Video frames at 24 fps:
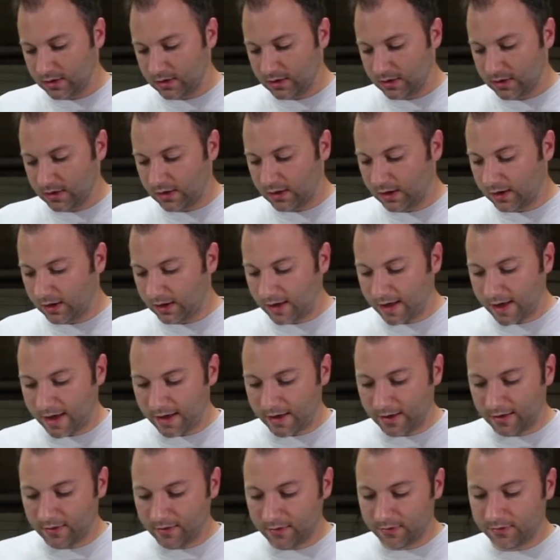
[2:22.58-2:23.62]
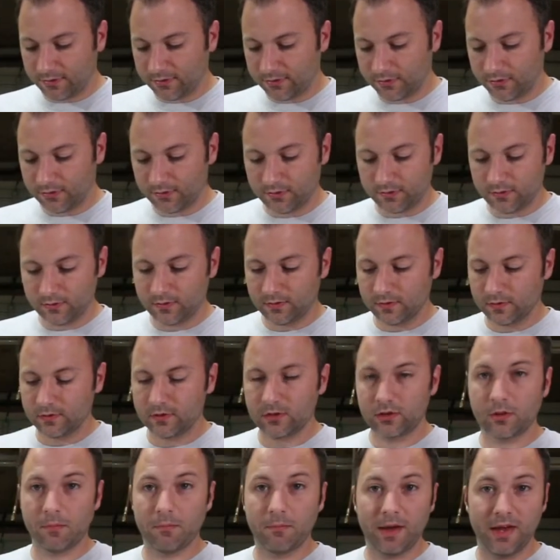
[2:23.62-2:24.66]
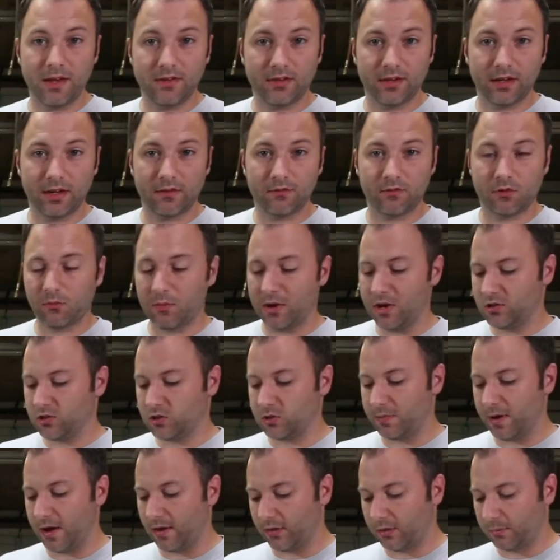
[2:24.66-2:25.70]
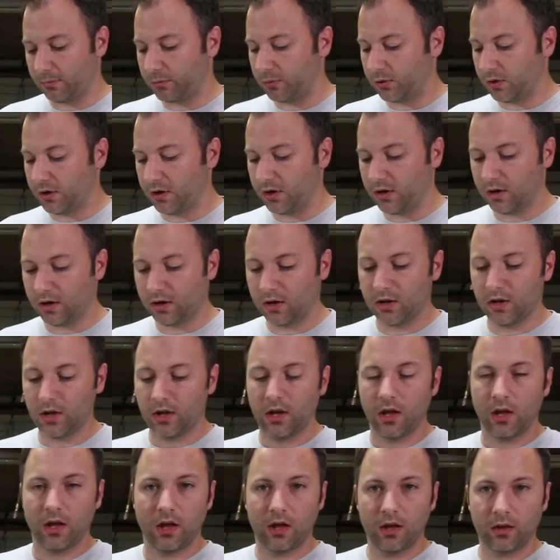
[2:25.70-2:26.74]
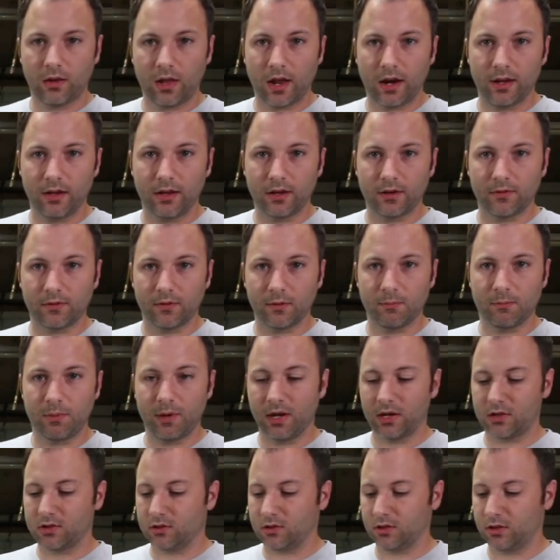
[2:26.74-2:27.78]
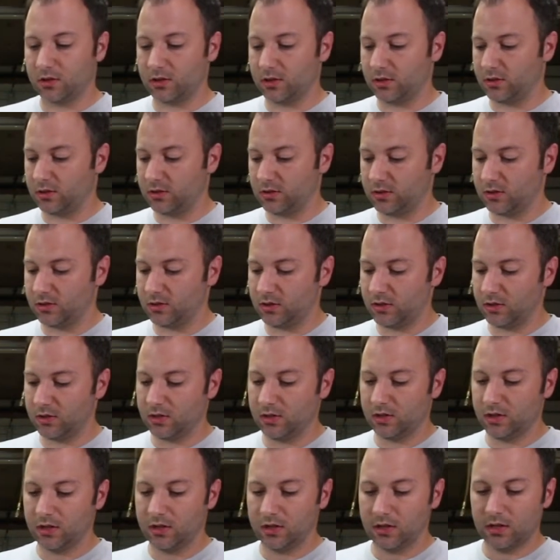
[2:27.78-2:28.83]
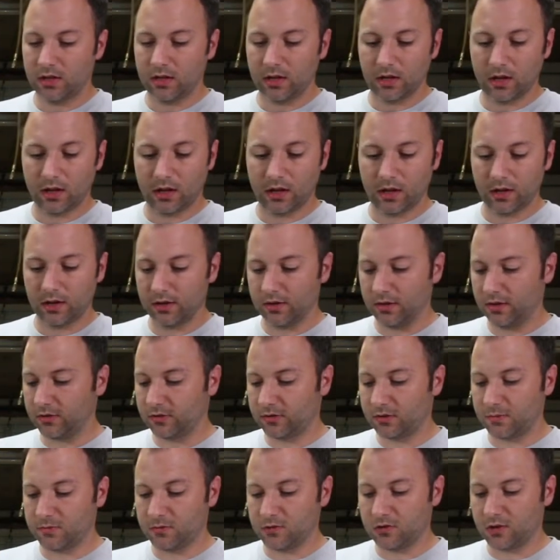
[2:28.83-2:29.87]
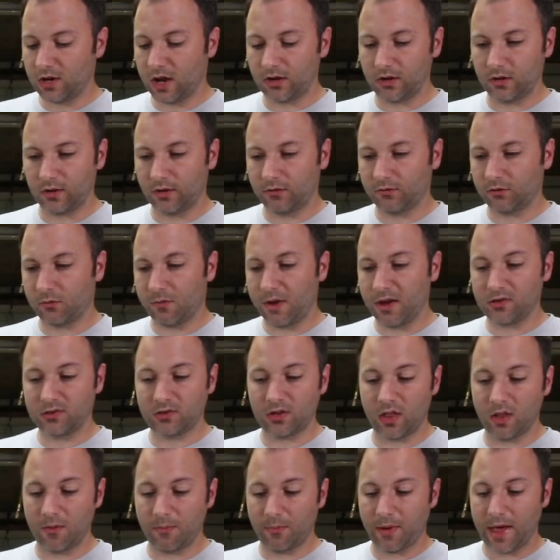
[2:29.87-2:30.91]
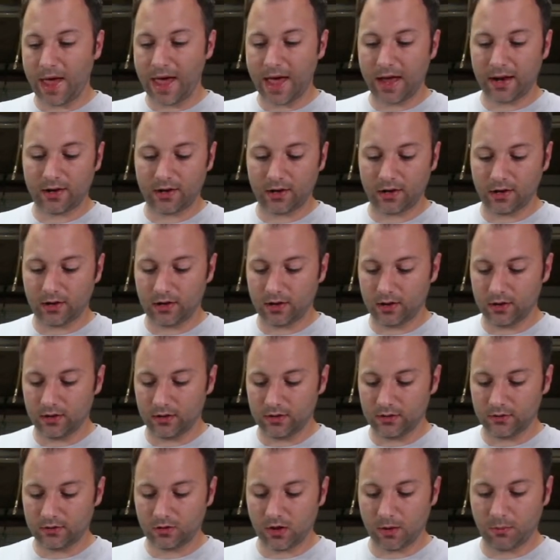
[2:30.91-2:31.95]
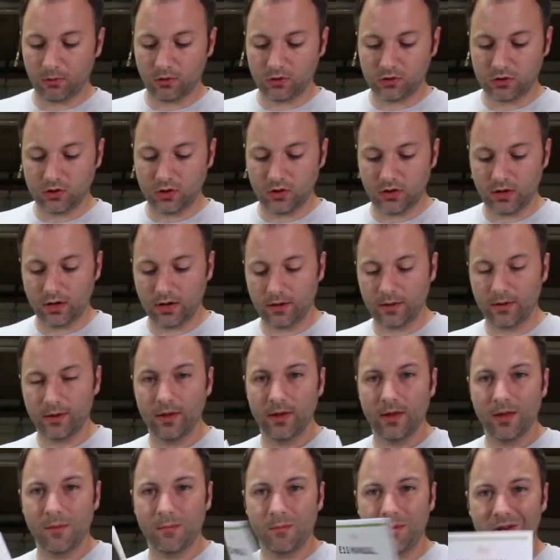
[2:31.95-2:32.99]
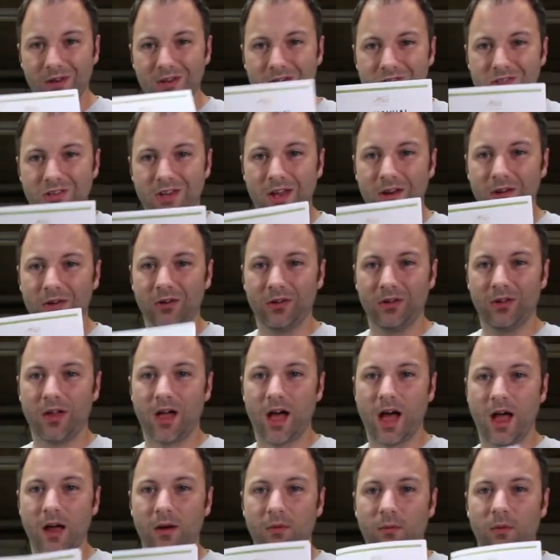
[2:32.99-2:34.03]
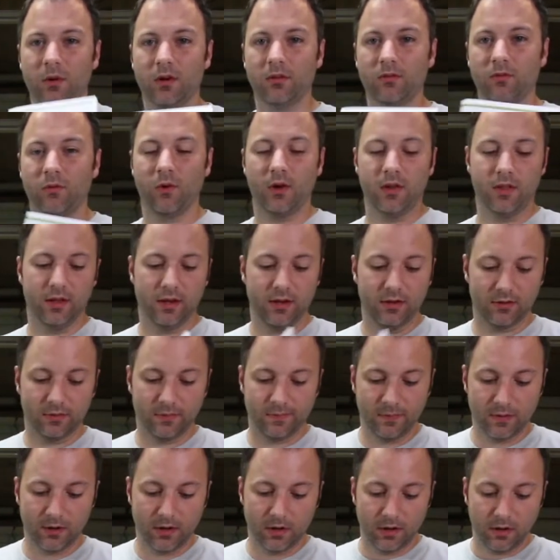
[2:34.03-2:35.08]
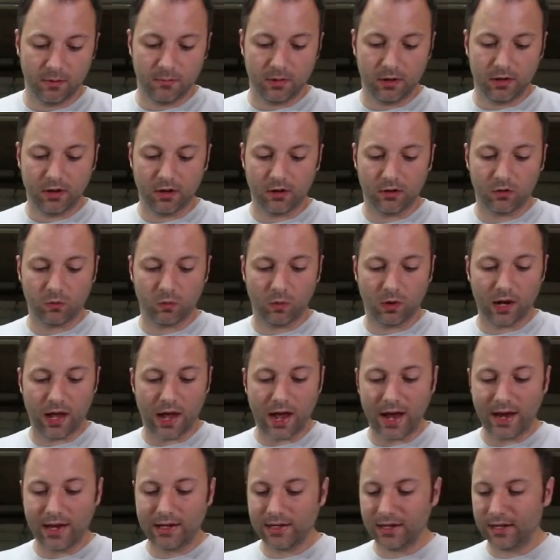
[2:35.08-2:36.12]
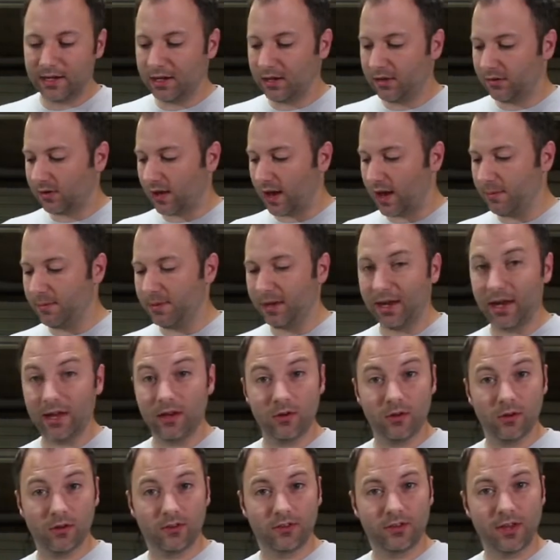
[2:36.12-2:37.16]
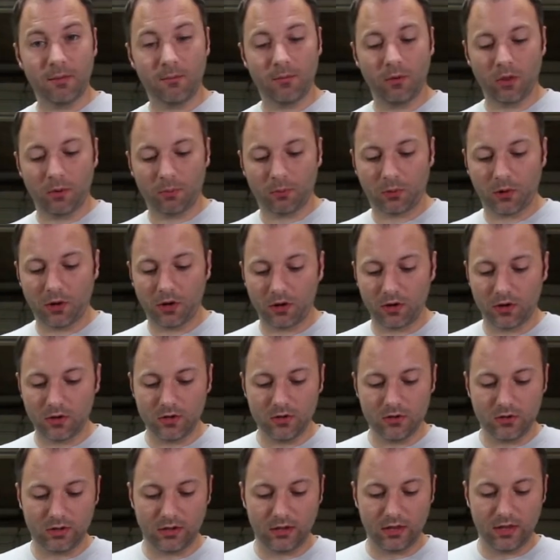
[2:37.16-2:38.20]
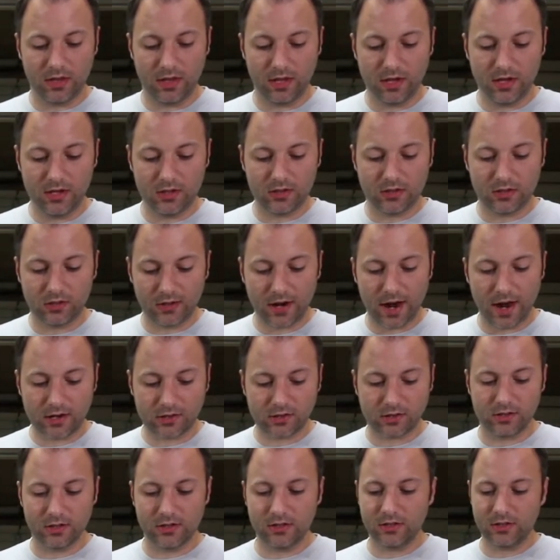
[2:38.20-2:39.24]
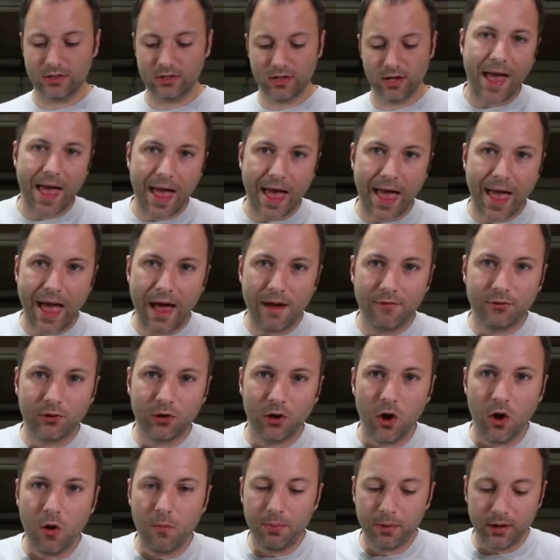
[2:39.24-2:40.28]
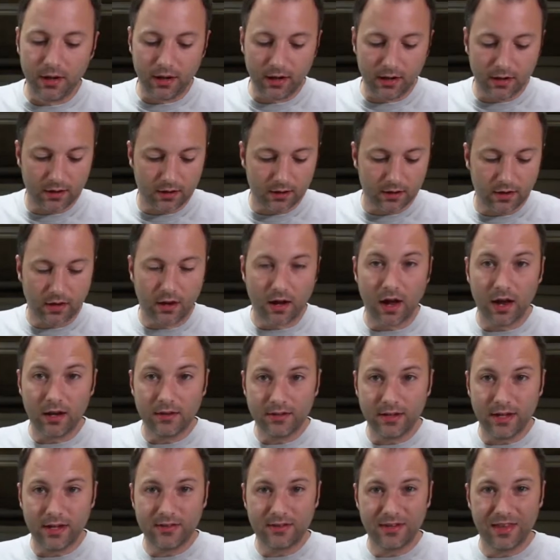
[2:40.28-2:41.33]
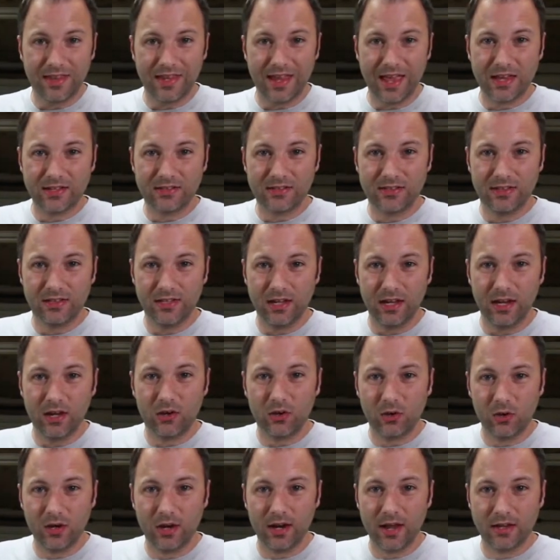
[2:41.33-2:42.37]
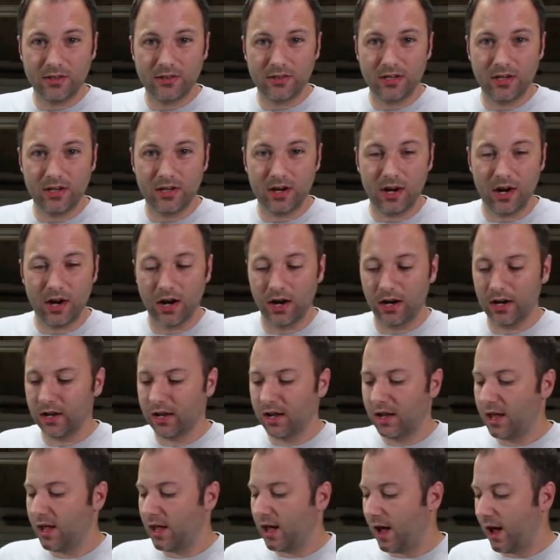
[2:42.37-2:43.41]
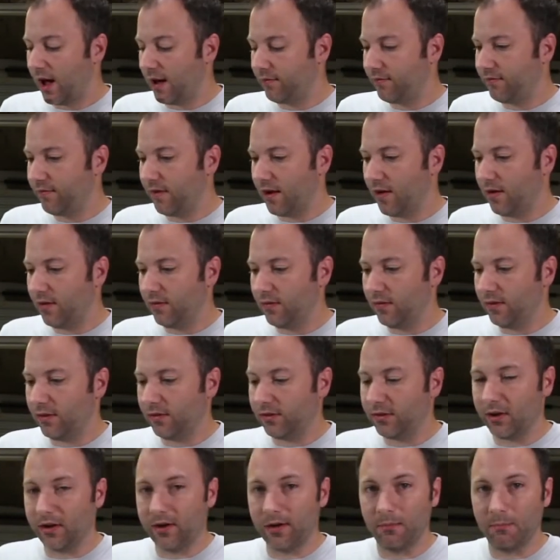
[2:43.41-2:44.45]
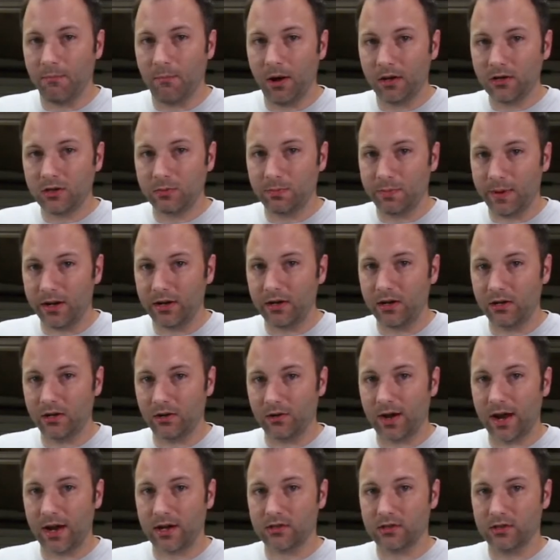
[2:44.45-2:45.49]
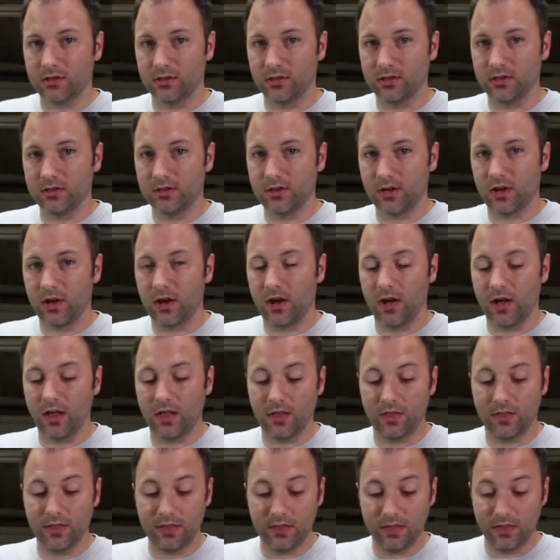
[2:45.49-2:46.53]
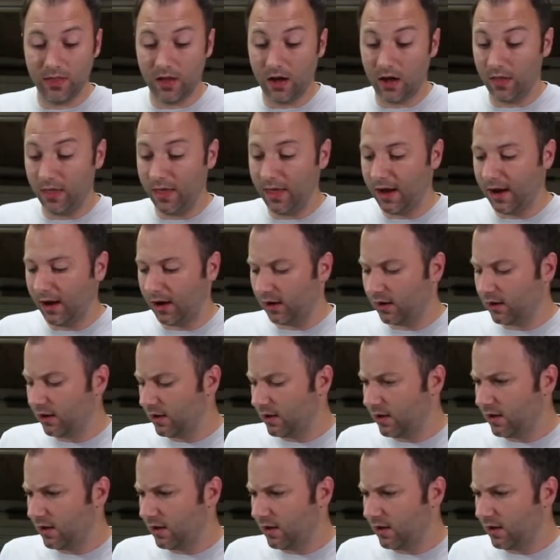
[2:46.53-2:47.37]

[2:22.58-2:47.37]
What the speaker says: They have some basic information about the printer, a lot of different pictures, some general information in the back on troubleshooting, but in general I would avoid these. Because what I did is I began to assemble the printer using these directions. After opening the contents of the included SD card, I found that there are much better directions on there.